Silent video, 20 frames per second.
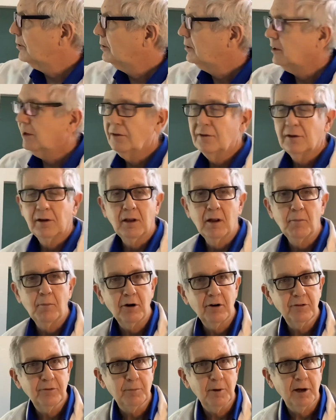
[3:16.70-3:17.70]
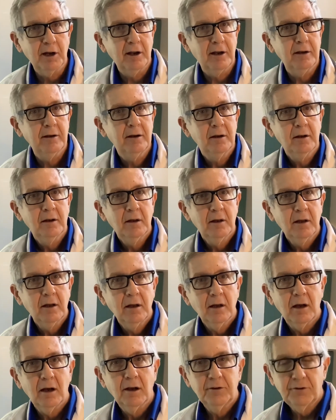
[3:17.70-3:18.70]
in the lumbar spine,
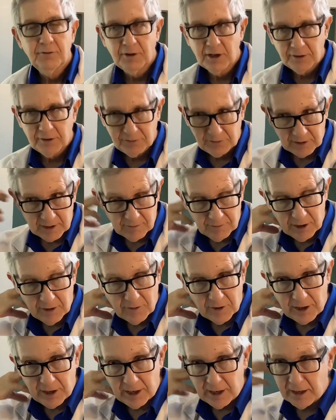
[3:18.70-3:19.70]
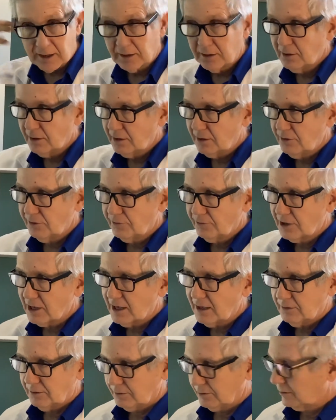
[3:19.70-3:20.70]
you've got 7 in the neck, and you've
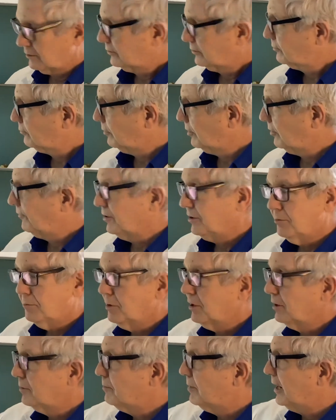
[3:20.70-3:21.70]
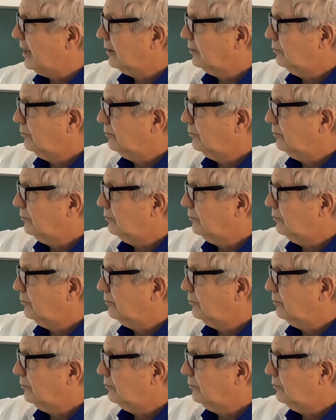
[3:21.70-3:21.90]
got 12 in the mid-back.